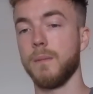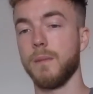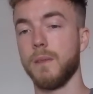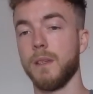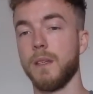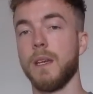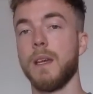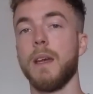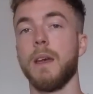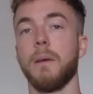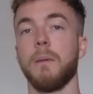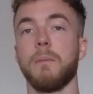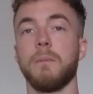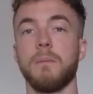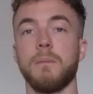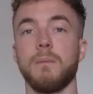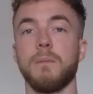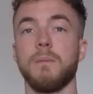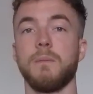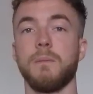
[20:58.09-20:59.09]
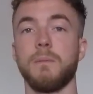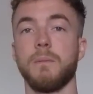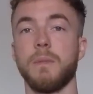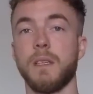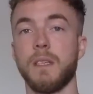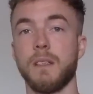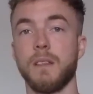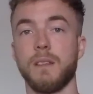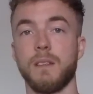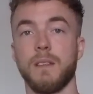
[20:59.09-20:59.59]
Yeah,
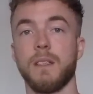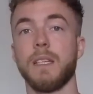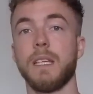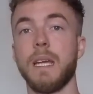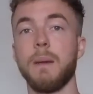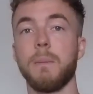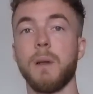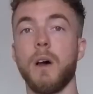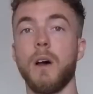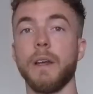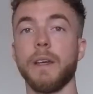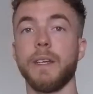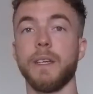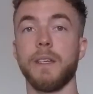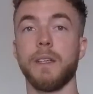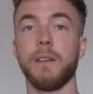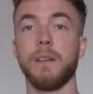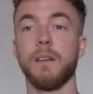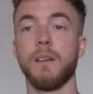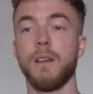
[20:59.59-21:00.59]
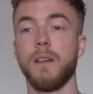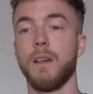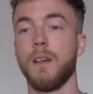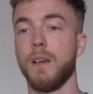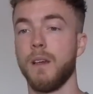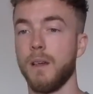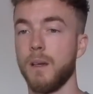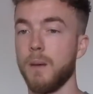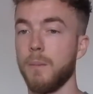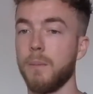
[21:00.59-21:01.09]
keep liking,
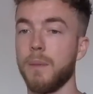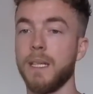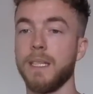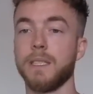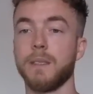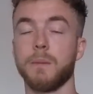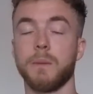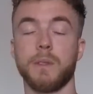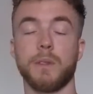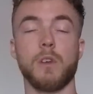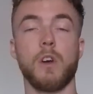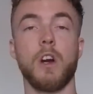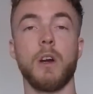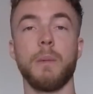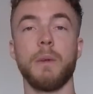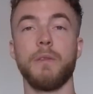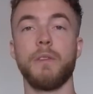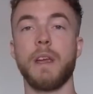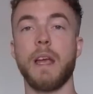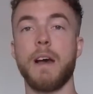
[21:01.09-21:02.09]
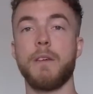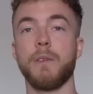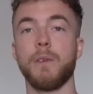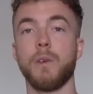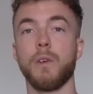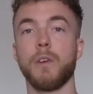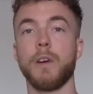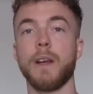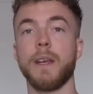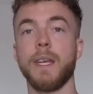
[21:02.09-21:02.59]
please subscribe if you haven't
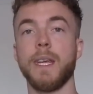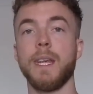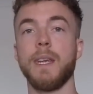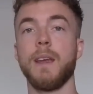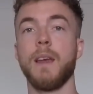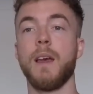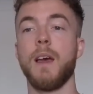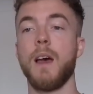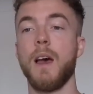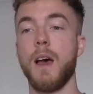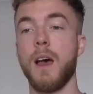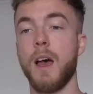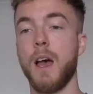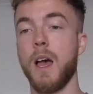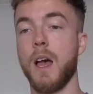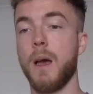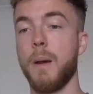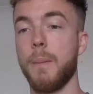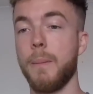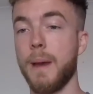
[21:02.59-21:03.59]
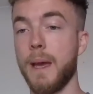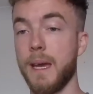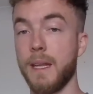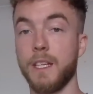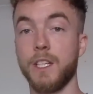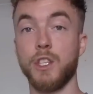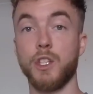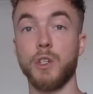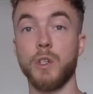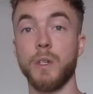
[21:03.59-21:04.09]
already, and
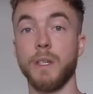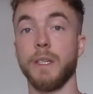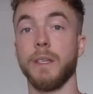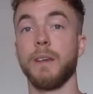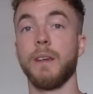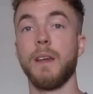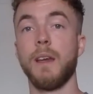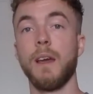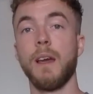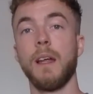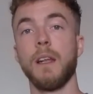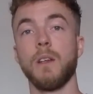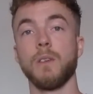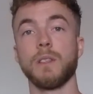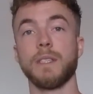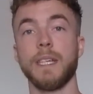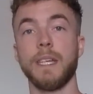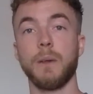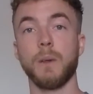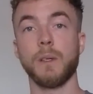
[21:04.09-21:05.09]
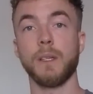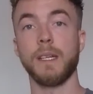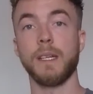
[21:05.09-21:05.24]
enjoy. I'll see you on the